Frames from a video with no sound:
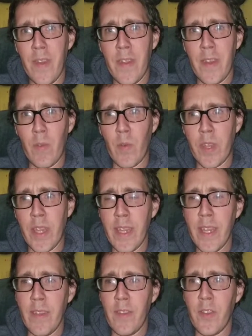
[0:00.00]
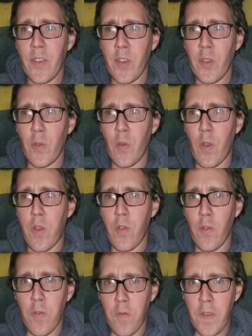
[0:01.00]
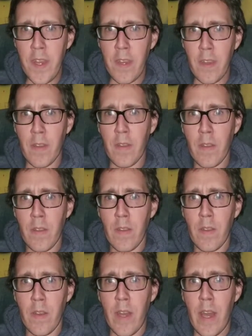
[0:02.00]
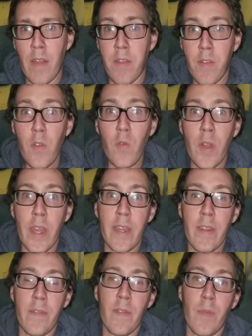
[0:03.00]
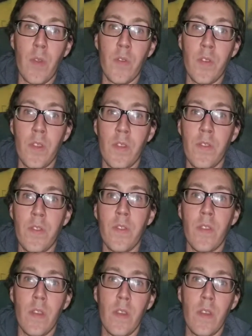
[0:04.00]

and they will get into you through fear and through negative emotions.